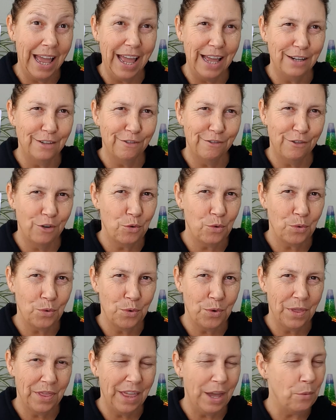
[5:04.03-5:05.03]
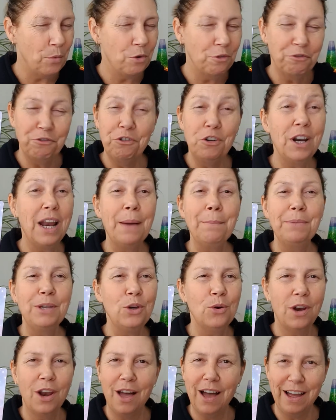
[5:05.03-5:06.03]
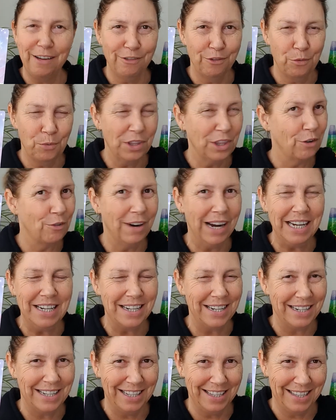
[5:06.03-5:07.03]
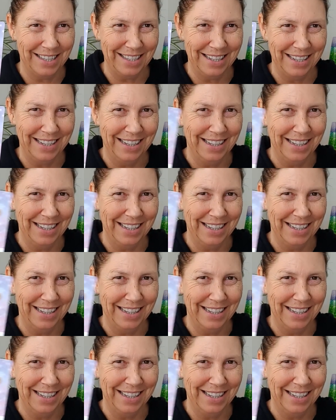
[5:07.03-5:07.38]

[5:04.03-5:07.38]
and full, that will fill up your life with greatness.